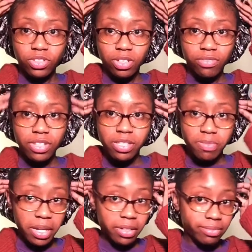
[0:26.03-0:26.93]
to fix
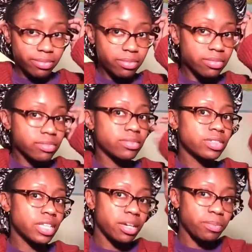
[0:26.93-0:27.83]
my
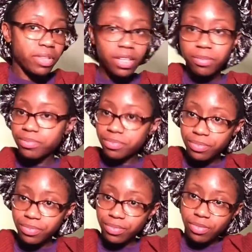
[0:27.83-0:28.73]
cap thing,
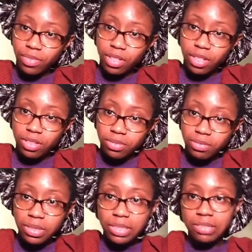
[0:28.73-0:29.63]

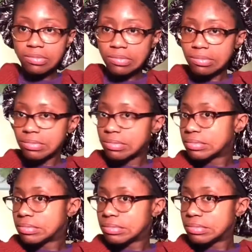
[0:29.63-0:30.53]
but
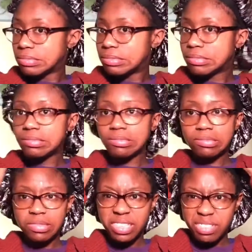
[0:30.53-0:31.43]
ooh,
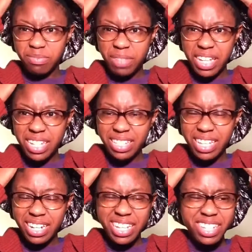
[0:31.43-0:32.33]
my head's
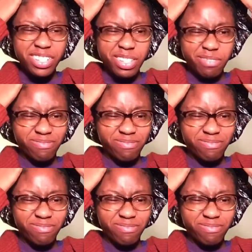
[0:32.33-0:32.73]
kind of itching.